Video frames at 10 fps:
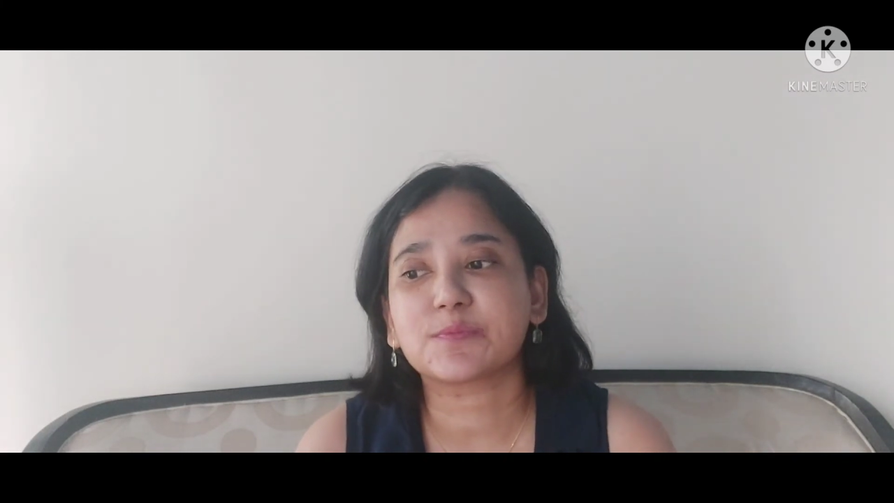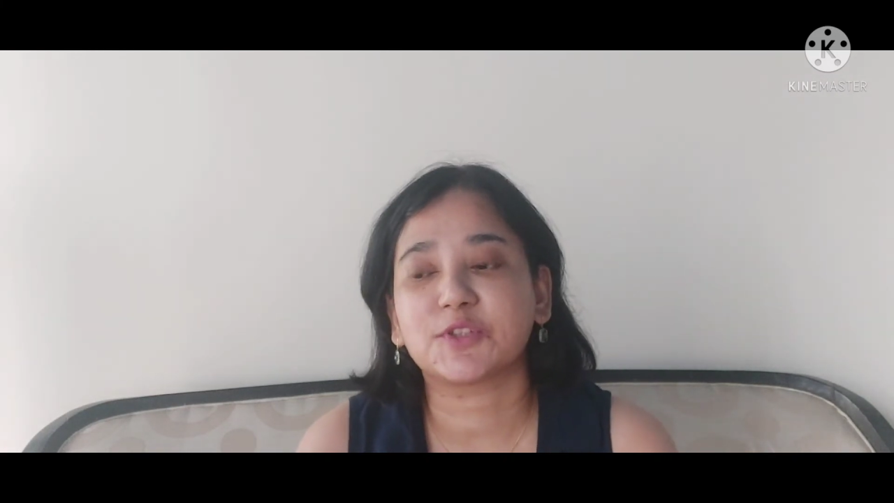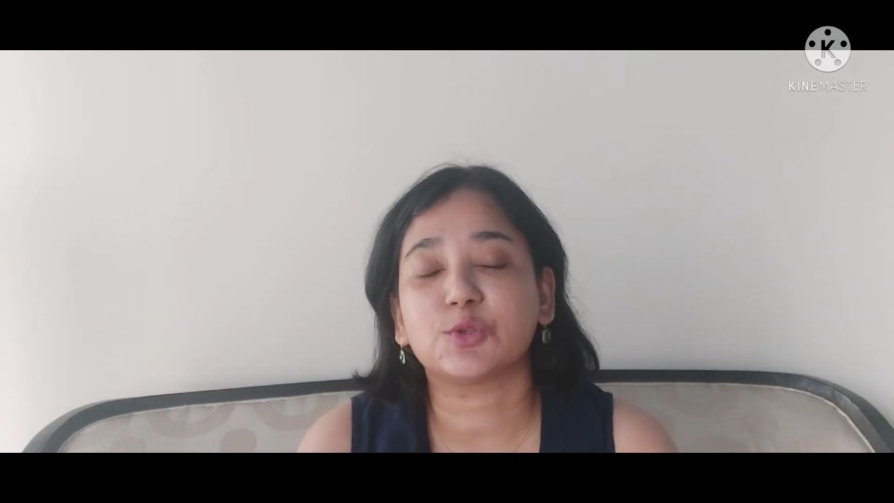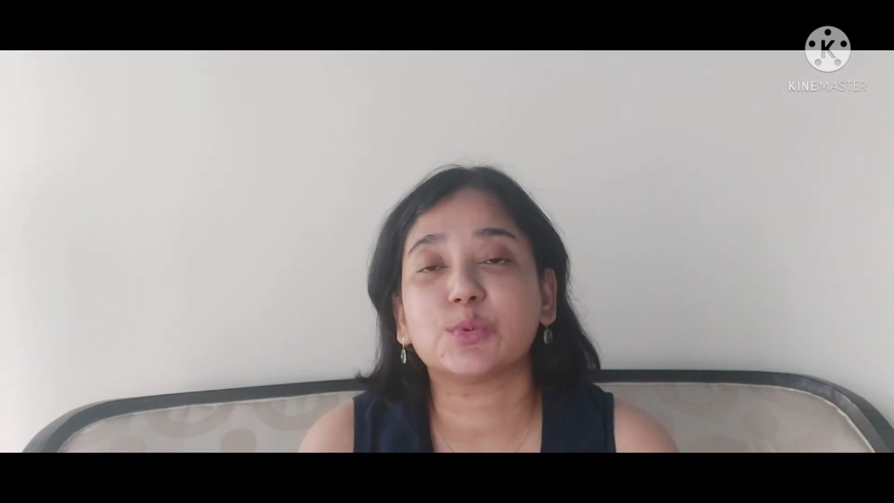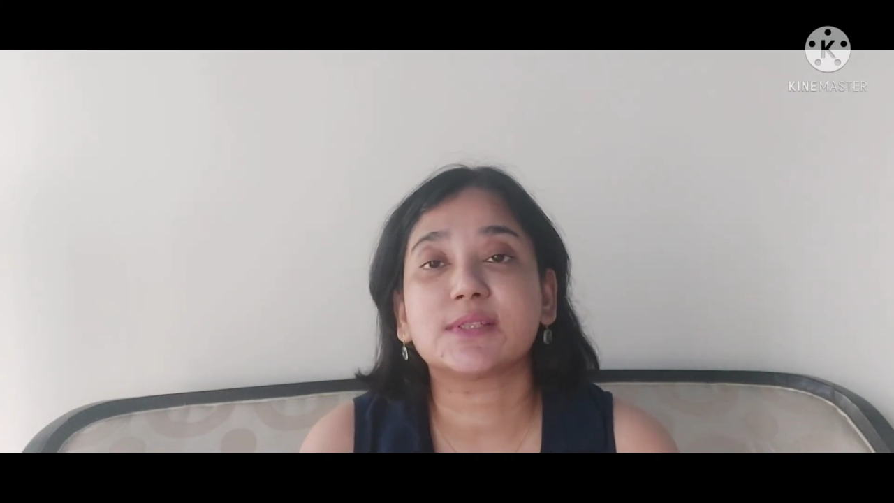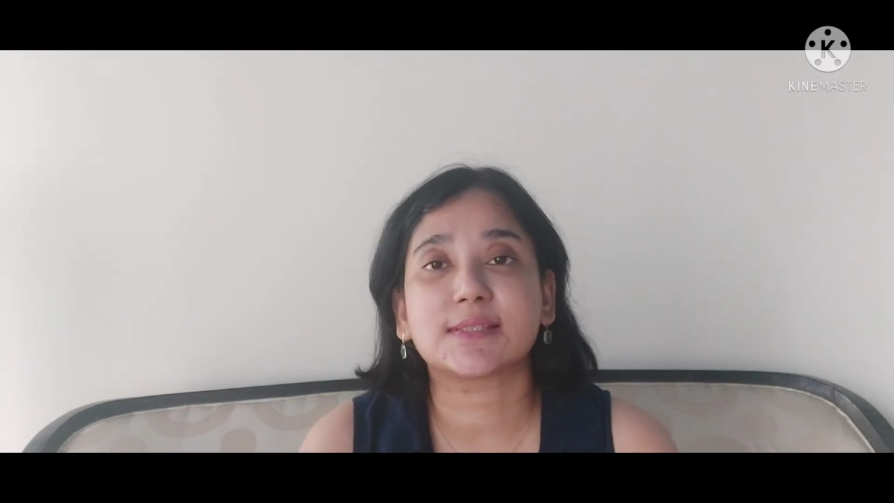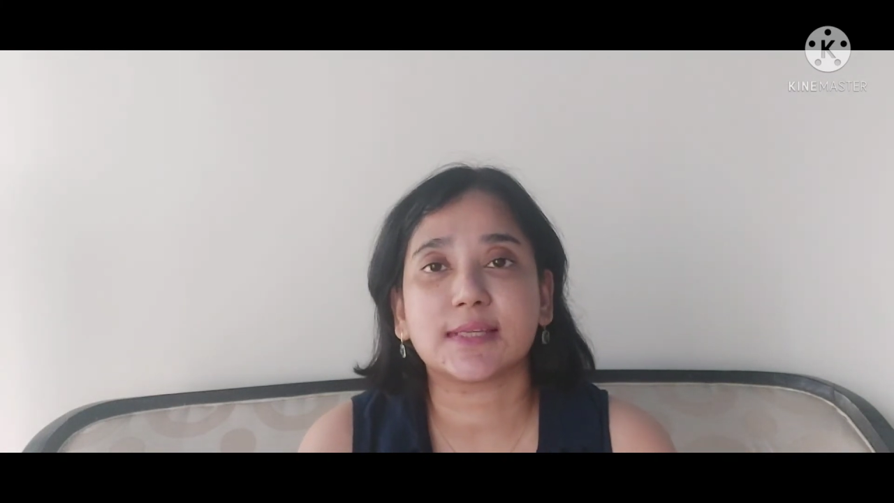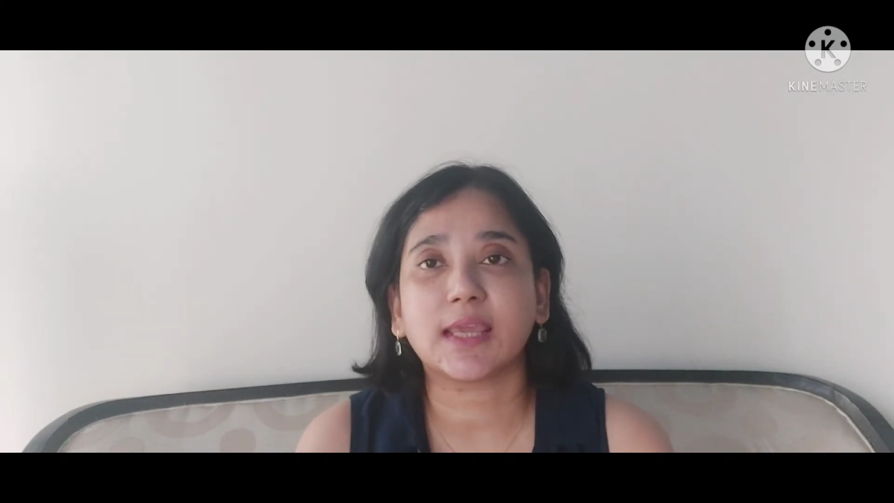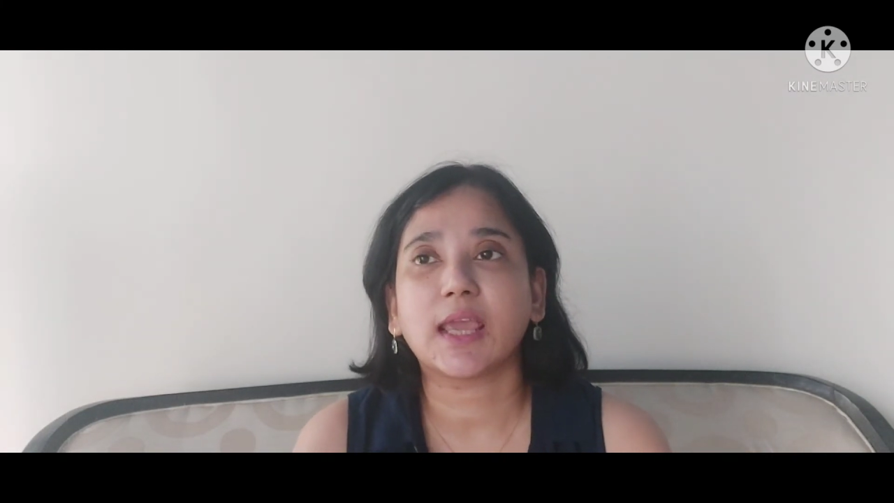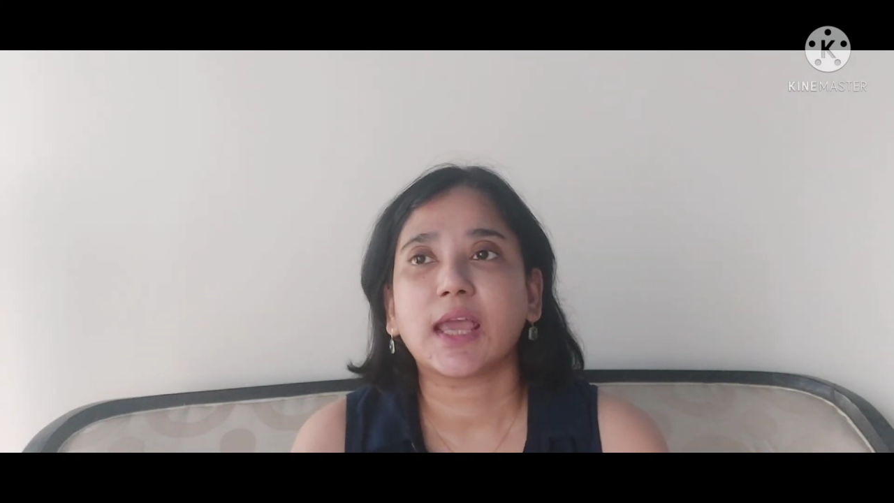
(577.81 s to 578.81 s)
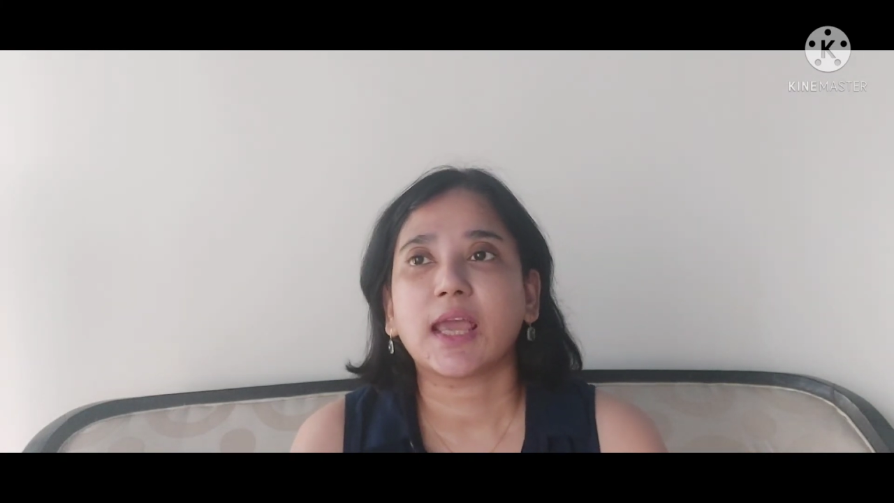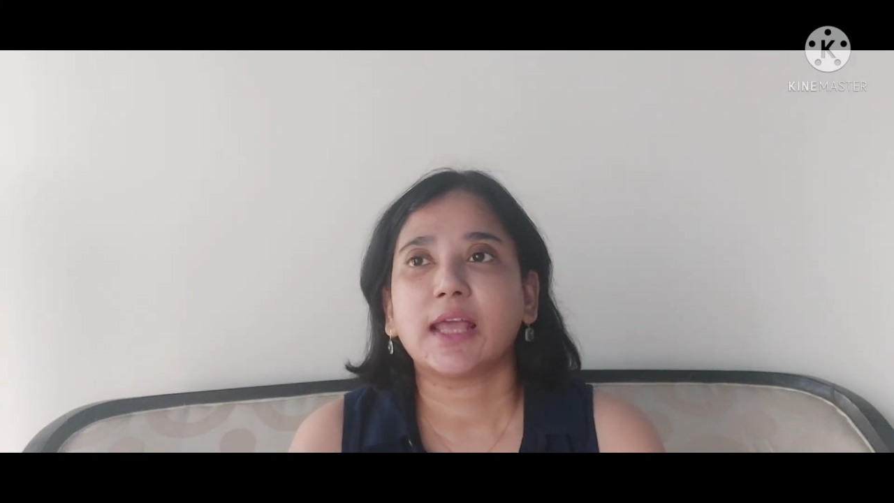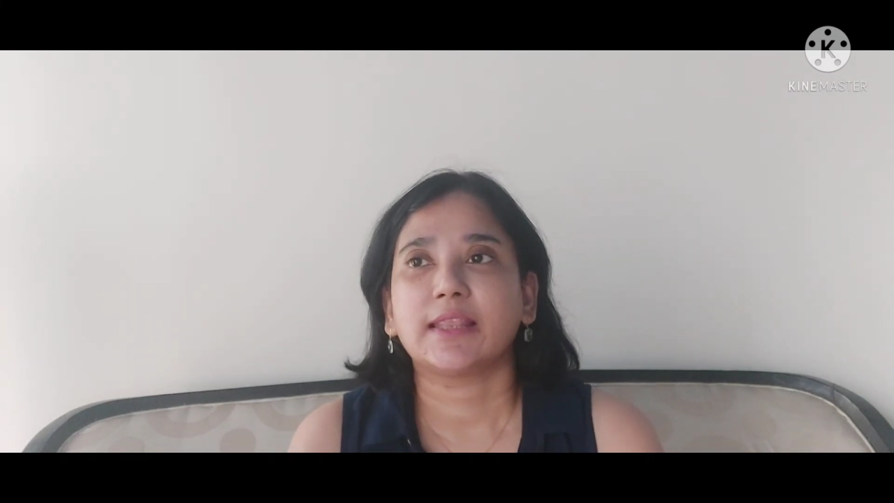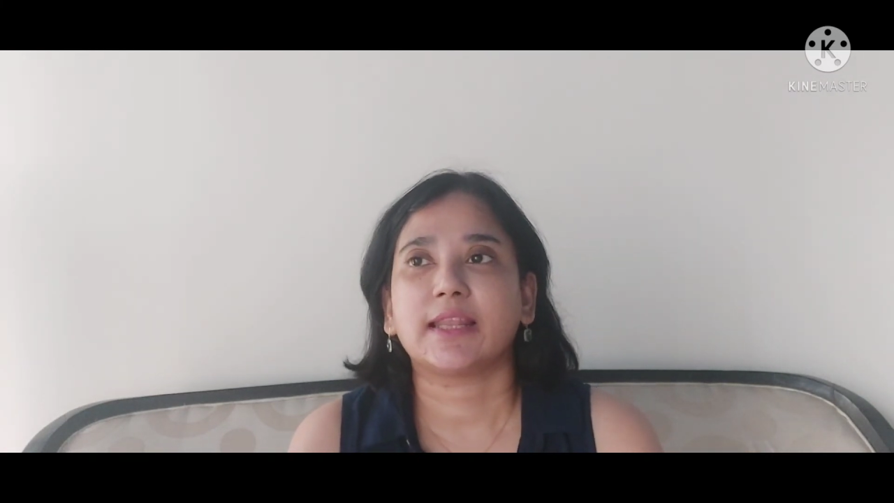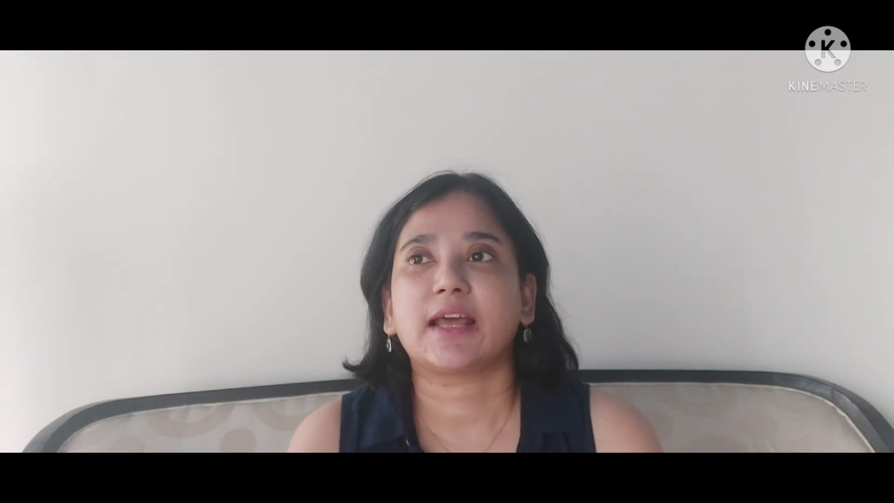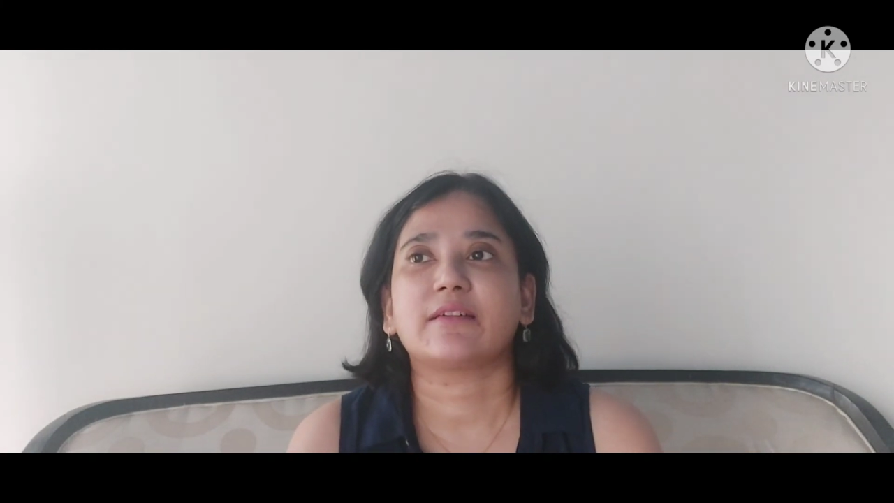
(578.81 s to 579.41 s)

but you will see that